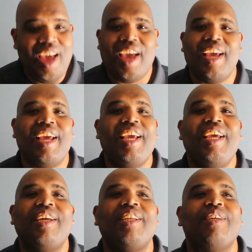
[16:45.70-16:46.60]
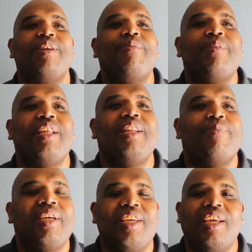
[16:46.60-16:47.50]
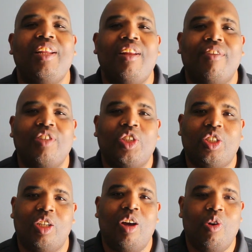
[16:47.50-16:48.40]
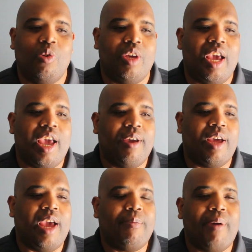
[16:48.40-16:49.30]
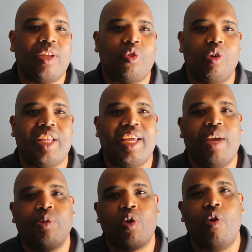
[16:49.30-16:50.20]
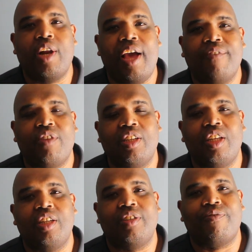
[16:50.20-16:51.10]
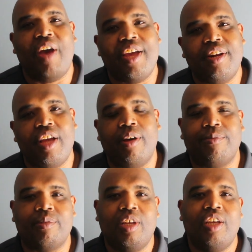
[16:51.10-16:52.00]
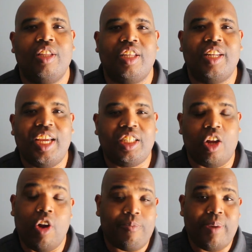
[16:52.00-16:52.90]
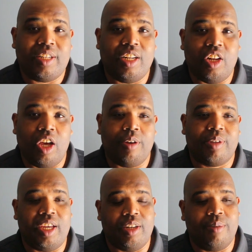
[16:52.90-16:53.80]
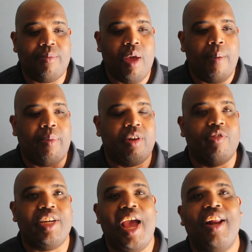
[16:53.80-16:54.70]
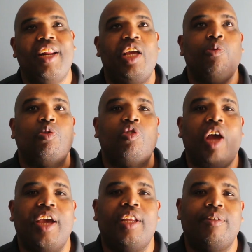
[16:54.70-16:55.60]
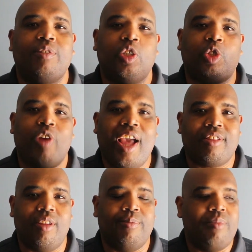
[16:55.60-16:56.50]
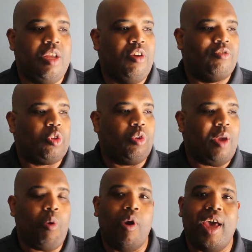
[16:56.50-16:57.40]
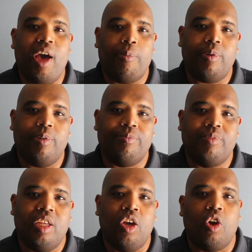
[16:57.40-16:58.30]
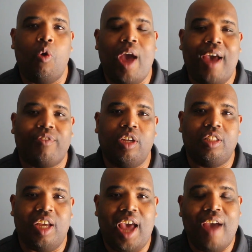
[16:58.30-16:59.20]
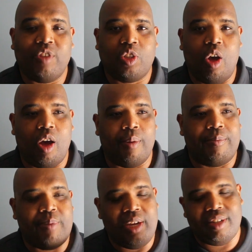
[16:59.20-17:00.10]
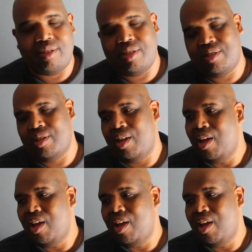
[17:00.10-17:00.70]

He in, in the beginning of the show, everybody thought that he was going after the the fire um the nation, the earthbending um, kingdom, but in reality, he was trying to distract them so they won't help him go after the Avatar. But